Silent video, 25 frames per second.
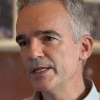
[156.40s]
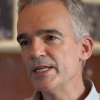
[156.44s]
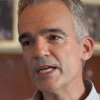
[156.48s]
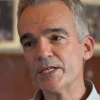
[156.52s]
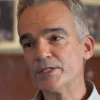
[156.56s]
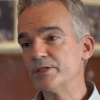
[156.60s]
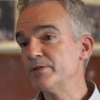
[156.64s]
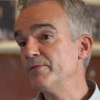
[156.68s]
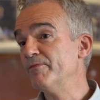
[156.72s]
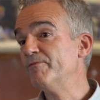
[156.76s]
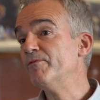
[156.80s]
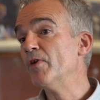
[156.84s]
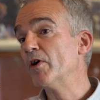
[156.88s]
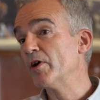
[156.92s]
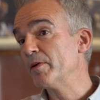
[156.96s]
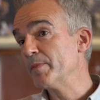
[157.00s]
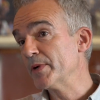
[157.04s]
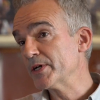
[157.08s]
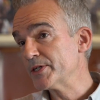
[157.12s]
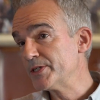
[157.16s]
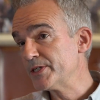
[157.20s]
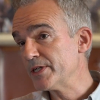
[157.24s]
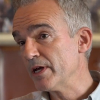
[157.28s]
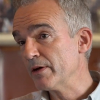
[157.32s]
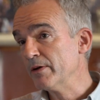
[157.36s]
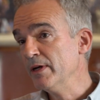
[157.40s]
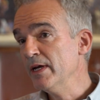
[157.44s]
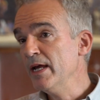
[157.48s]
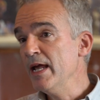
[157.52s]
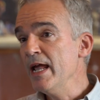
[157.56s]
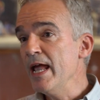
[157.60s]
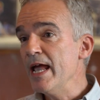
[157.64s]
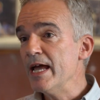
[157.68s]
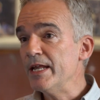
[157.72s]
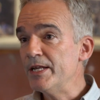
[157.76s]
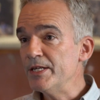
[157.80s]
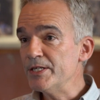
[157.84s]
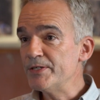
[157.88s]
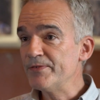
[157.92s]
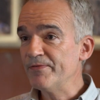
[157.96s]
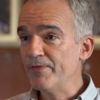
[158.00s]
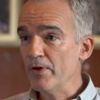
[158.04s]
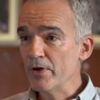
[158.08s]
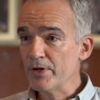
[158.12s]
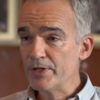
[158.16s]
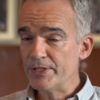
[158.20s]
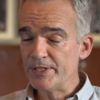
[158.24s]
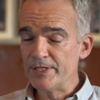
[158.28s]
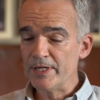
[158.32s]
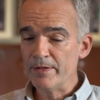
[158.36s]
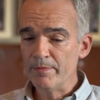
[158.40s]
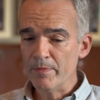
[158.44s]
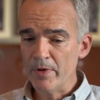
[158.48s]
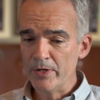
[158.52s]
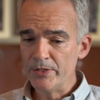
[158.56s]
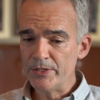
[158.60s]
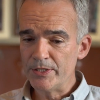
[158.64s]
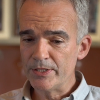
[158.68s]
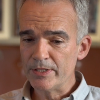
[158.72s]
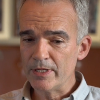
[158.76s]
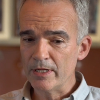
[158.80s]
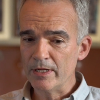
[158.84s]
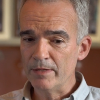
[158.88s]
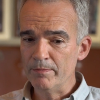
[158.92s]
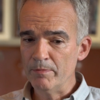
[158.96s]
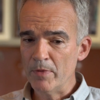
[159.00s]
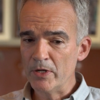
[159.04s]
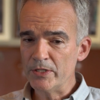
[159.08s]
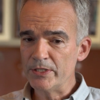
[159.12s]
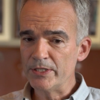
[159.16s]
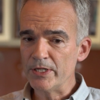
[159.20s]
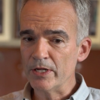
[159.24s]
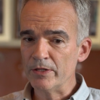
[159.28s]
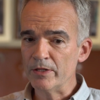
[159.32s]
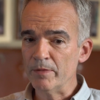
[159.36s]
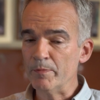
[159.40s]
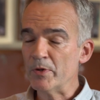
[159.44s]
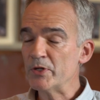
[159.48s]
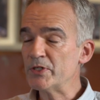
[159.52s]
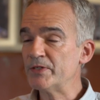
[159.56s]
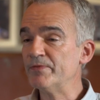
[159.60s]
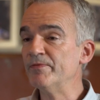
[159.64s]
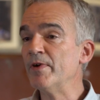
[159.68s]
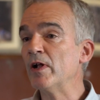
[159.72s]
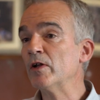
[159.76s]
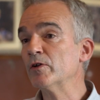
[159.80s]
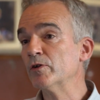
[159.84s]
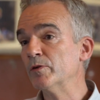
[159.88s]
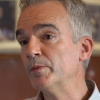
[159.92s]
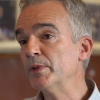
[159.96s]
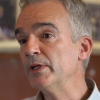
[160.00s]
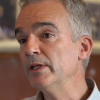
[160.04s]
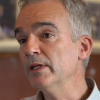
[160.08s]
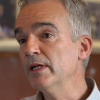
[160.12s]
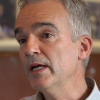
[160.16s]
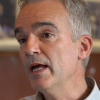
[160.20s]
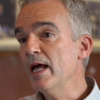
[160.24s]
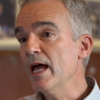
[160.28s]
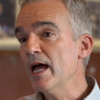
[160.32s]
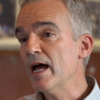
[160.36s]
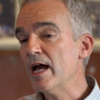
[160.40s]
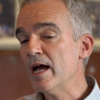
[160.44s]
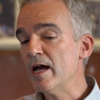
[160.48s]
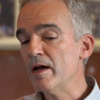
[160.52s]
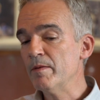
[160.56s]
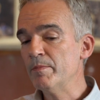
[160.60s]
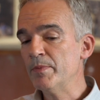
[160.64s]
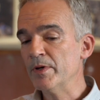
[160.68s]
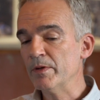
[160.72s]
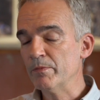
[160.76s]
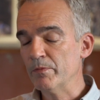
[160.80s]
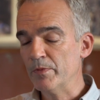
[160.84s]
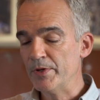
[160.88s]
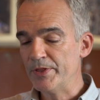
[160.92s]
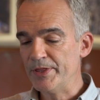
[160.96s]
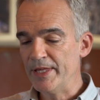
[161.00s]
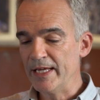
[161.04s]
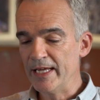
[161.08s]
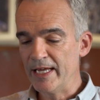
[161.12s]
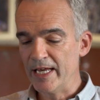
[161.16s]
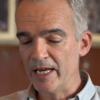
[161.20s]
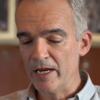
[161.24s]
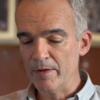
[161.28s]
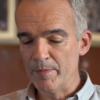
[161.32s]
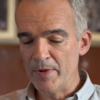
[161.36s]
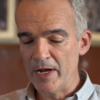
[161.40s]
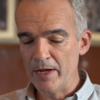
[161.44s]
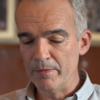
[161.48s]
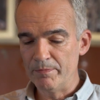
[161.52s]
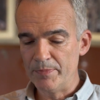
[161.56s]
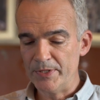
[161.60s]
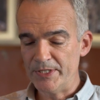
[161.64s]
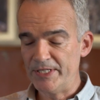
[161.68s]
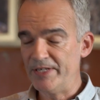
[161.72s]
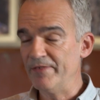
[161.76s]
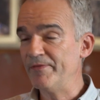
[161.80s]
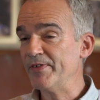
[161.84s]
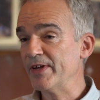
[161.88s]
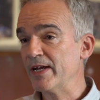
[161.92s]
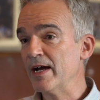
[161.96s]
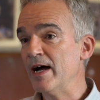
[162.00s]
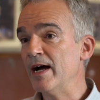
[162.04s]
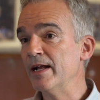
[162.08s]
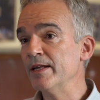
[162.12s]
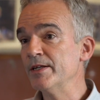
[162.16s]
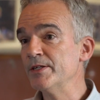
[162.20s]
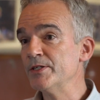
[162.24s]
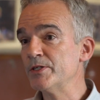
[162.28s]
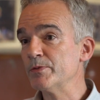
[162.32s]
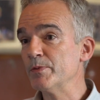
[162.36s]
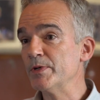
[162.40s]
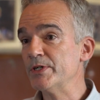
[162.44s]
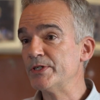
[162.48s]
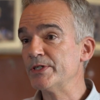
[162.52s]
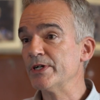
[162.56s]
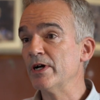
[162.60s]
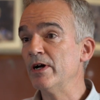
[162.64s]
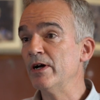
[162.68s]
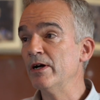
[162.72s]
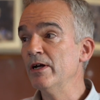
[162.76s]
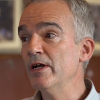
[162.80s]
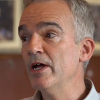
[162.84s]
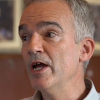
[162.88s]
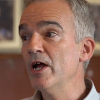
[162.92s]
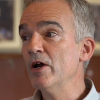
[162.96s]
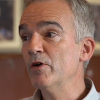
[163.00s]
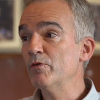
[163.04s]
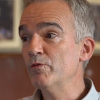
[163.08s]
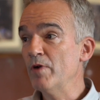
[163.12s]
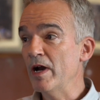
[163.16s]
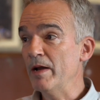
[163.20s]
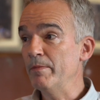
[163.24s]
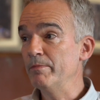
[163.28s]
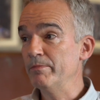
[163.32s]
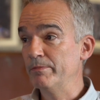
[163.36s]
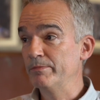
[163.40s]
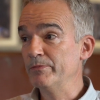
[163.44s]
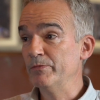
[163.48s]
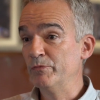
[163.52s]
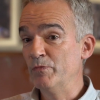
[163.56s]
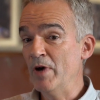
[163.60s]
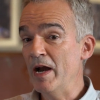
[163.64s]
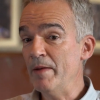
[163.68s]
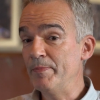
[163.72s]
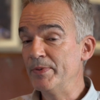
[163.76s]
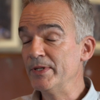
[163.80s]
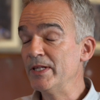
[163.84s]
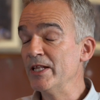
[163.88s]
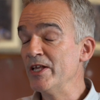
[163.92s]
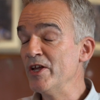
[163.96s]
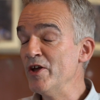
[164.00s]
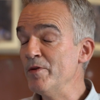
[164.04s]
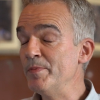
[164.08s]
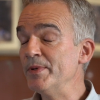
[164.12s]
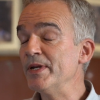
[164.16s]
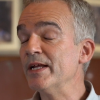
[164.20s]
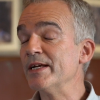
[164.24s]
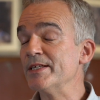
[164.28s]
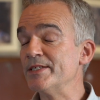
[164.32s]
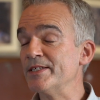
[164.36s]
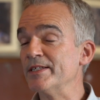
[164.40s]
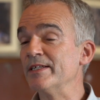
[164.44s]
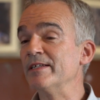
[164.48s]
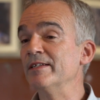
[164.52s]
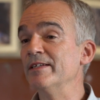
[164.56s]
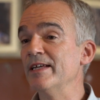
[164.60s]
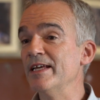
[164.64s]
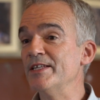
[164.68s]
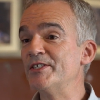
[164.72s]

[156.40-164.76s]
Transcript: Yes, very much so. It is focusing mostly on the most vulnerable, but we're thinking about Pacific Islands, which are rapidly urbanising.